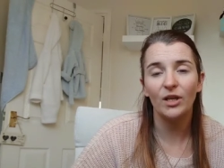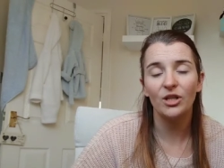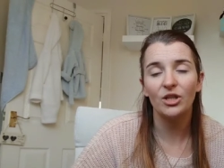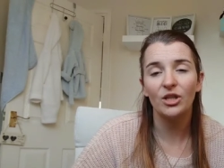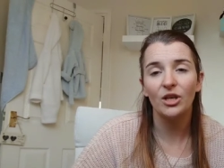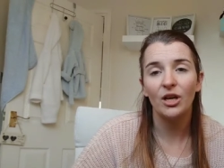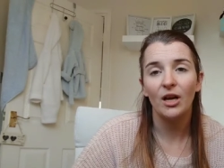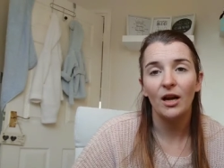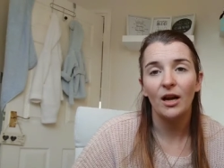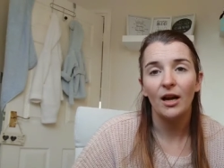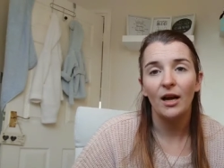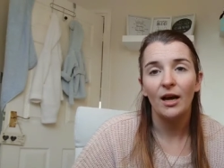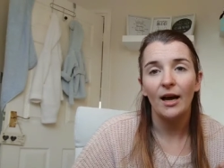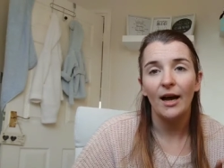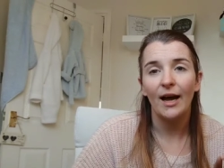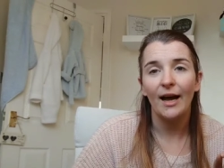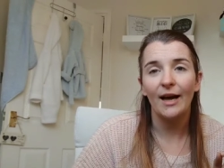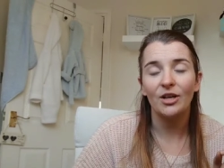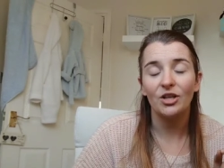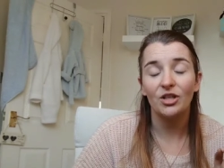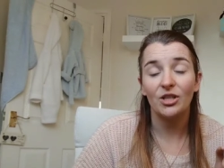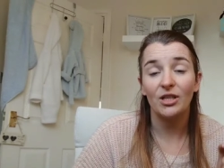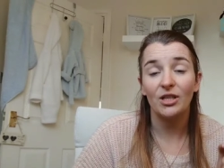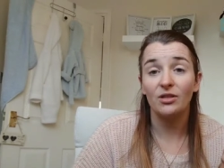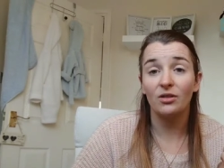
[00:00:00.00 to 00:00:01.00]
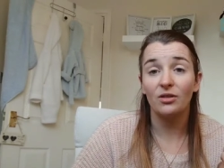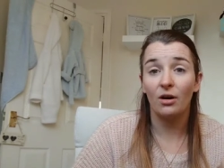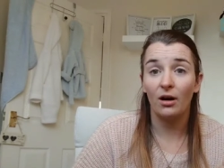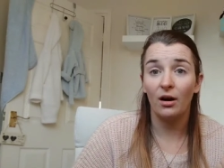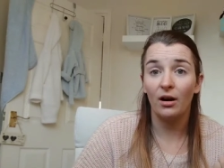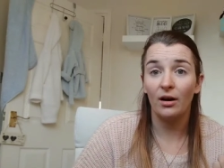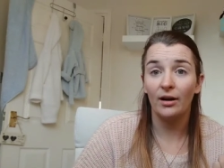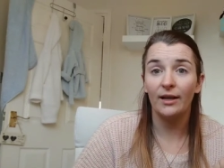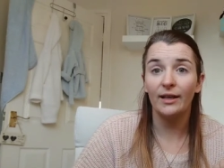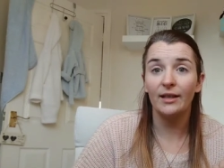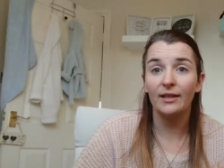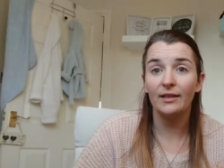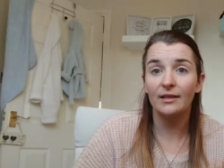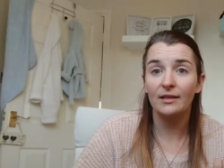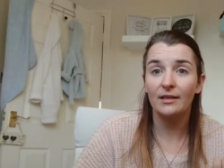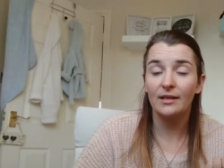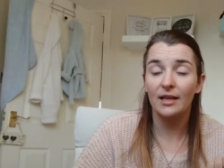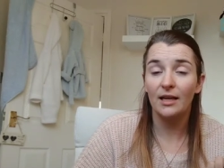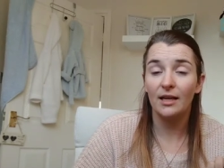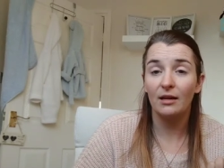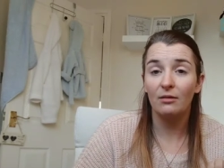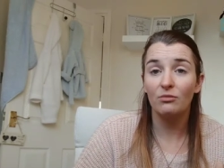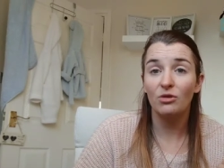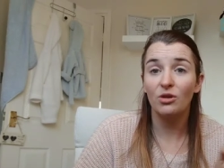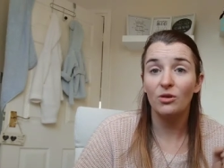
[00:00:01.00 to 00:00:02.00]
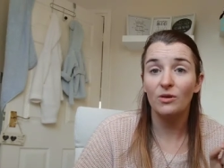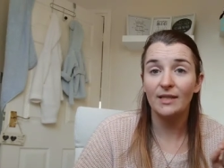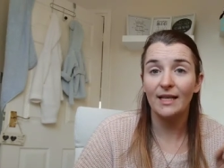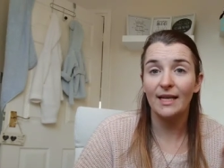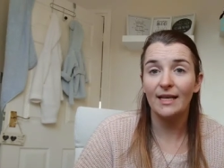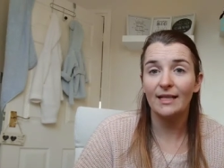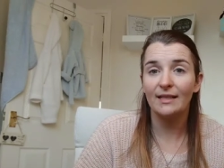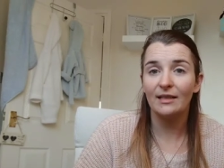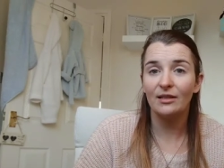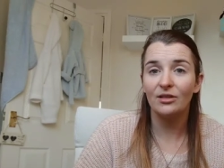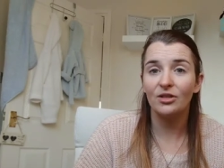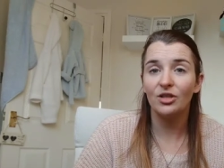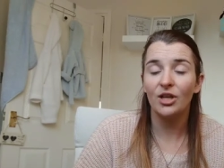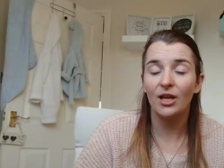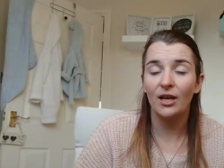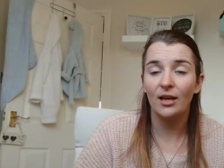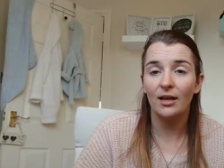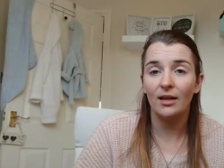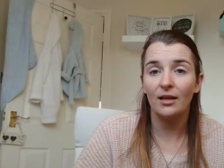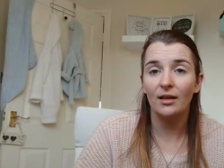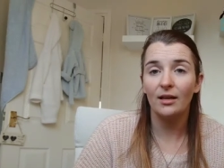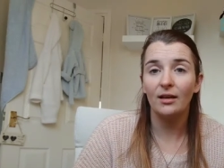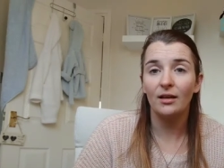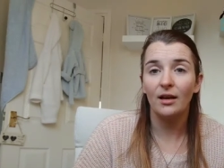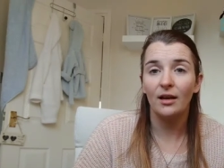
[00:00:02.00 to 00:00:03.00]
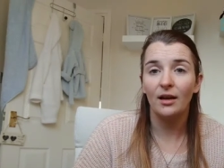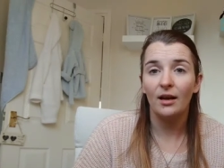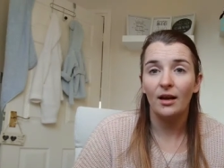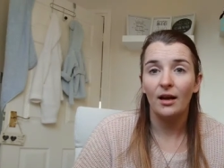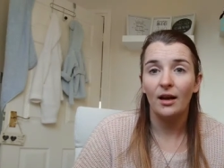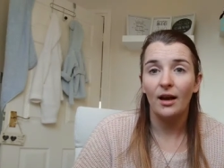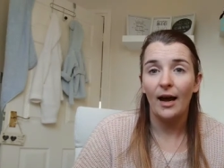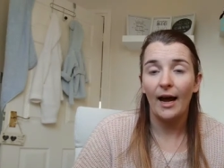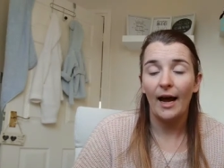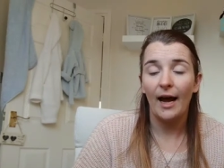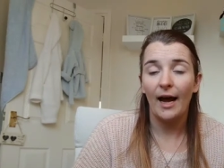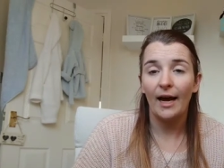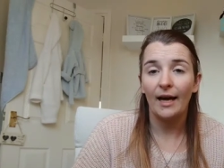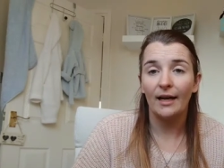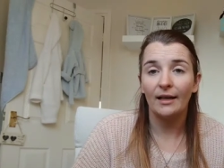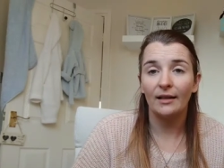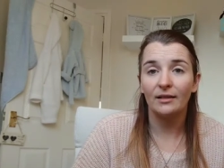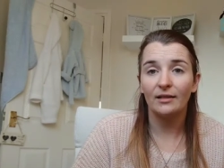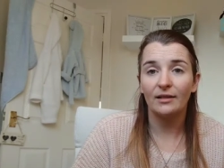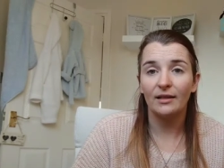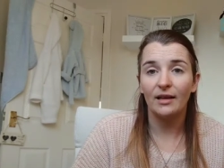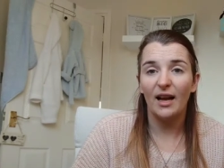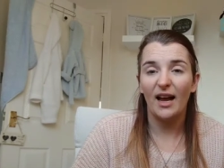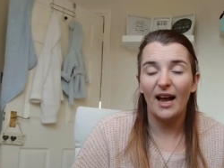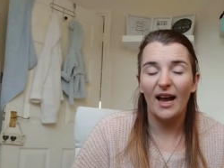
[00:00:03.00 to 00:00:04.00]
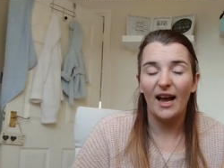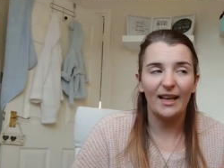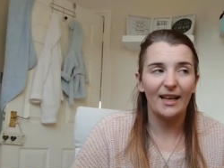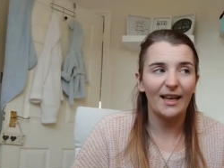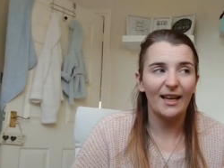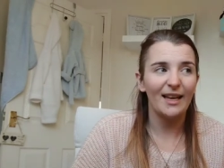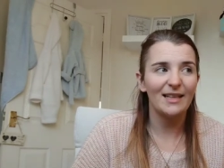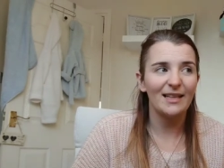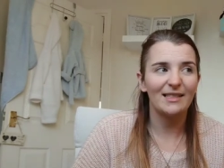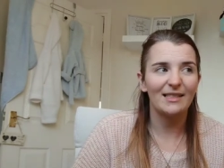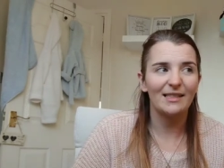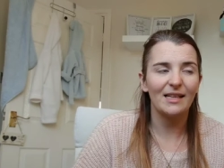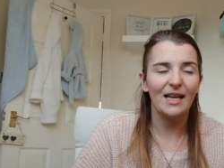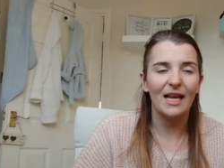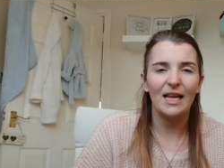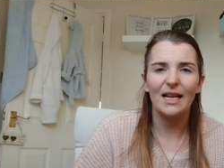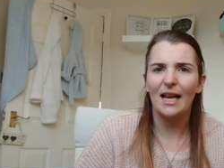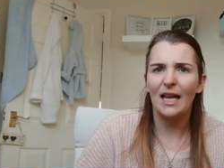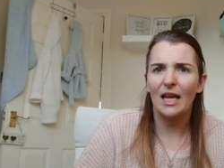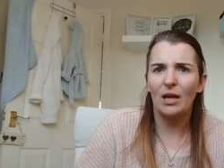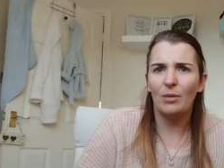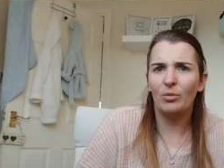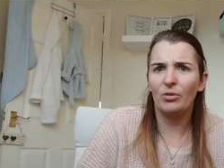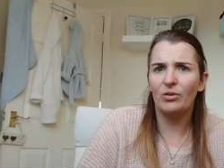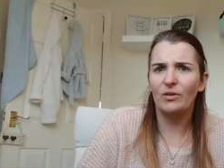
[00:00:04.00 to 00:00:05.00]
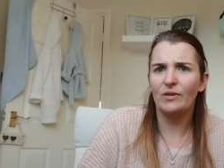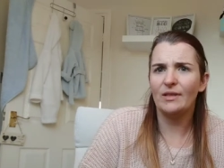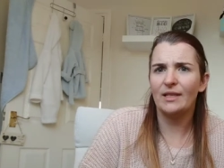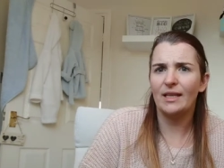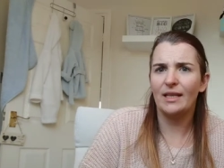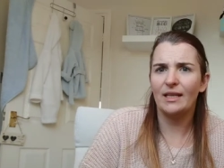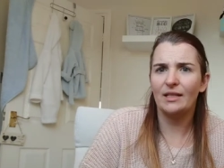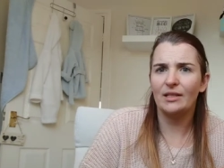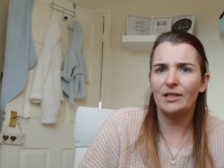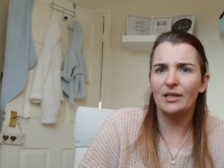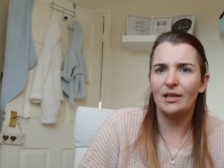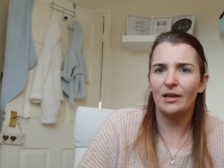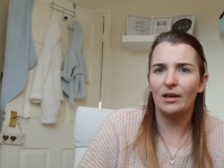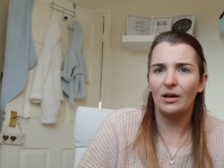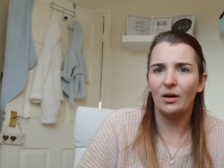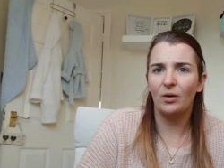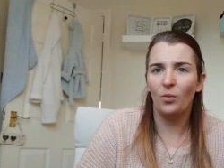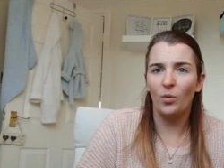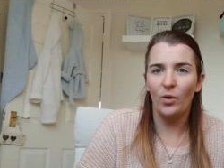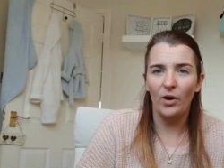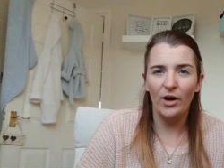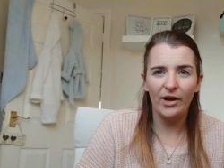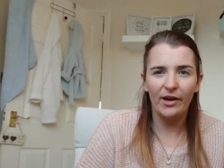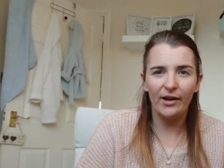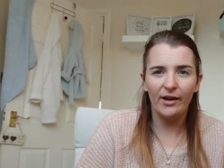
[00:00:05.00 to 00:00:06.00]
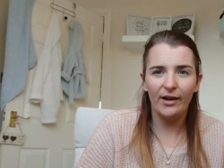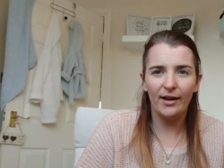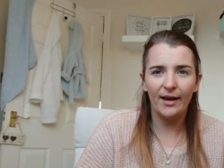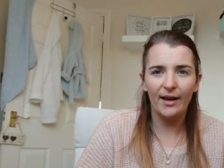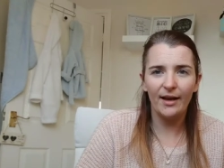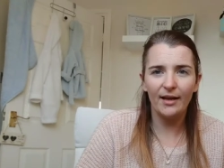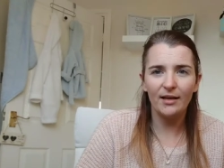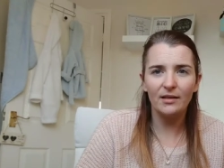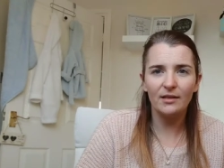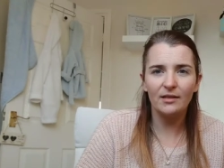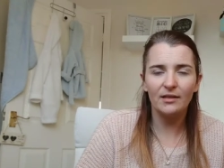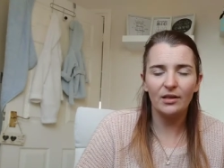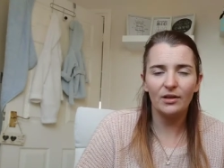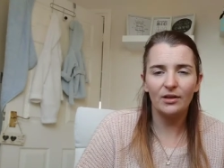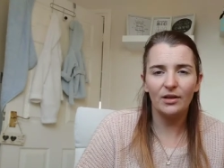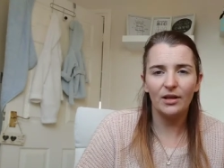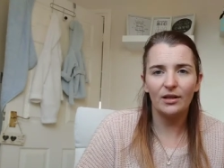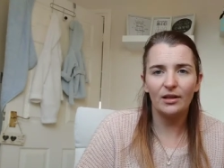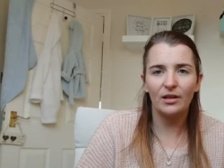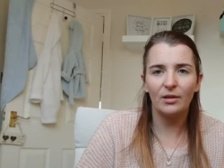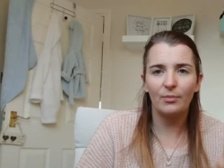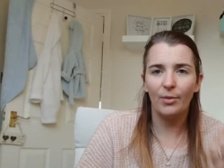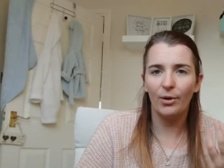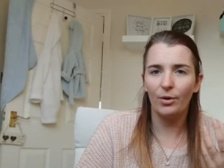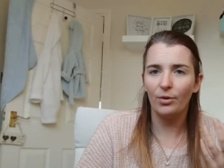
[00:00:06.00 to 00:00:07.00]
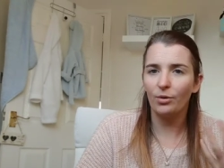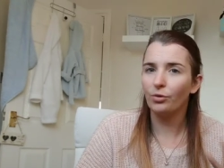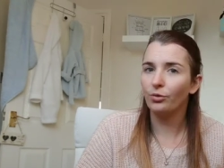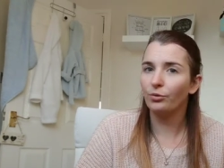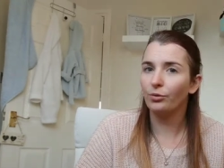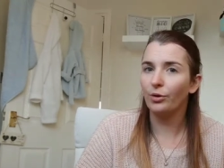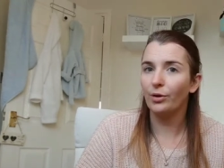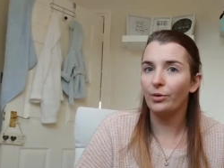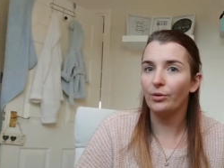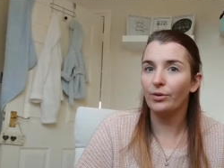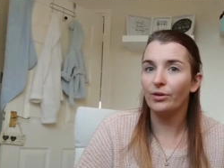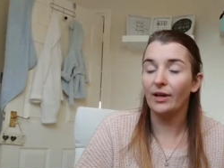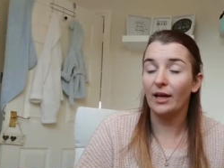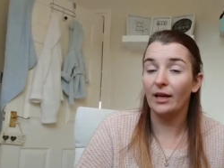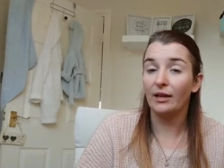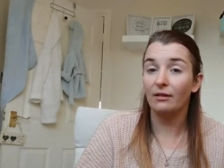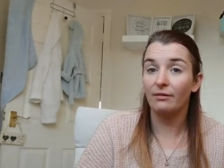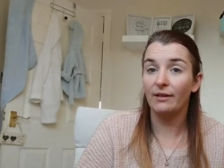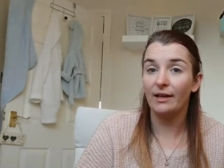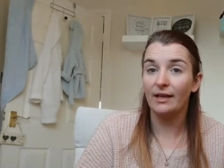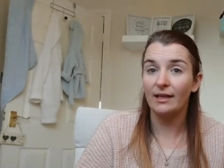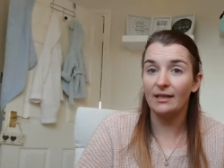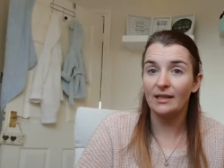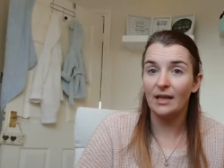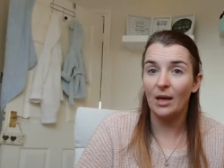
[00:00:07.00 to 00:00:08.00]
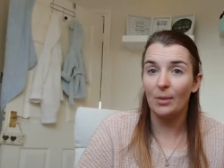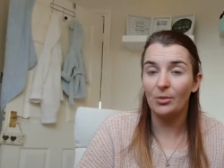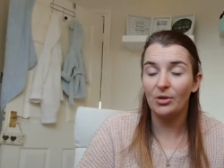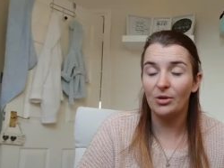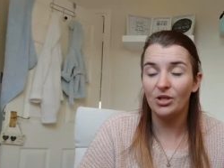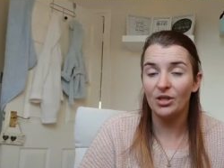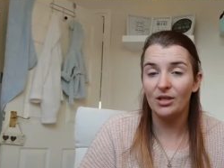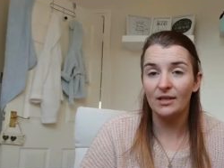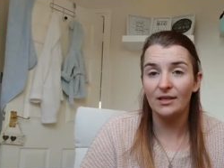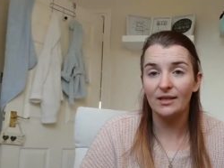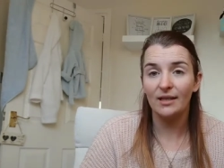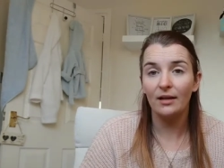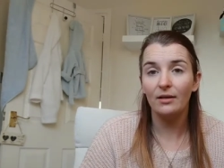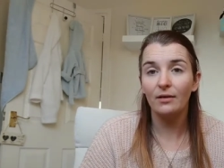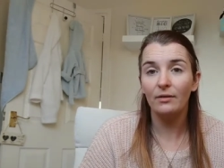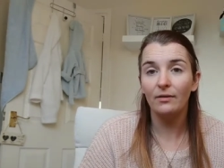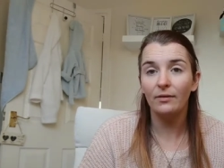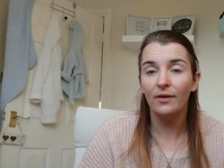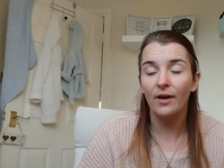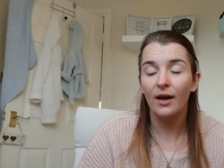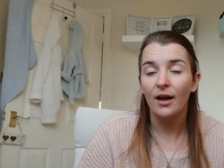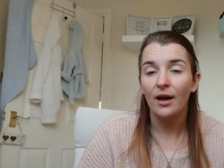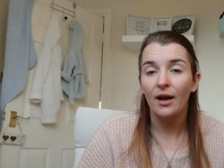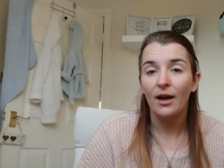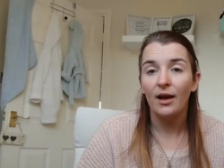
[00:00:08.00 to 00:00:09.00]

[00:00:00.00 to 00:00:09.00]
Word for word: which actually targets the mutated gene and I guess enables it to work again so that the bone growth kind of re-establish itself.